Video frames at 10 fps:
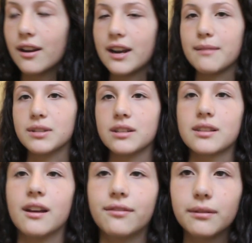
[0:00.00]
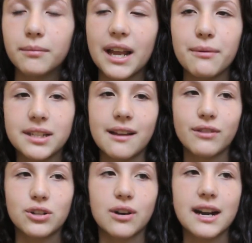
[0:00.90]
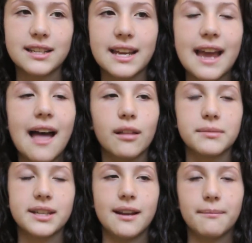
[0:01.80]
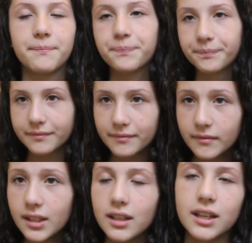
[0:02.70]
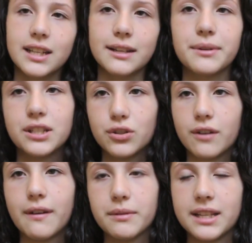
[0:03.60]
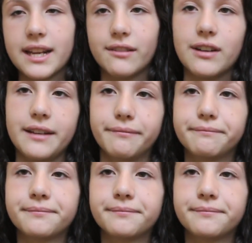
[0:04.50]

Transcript: their names and stuff. But I was never sure how to say Callum's name, because I wasn't sure if I was saying it right.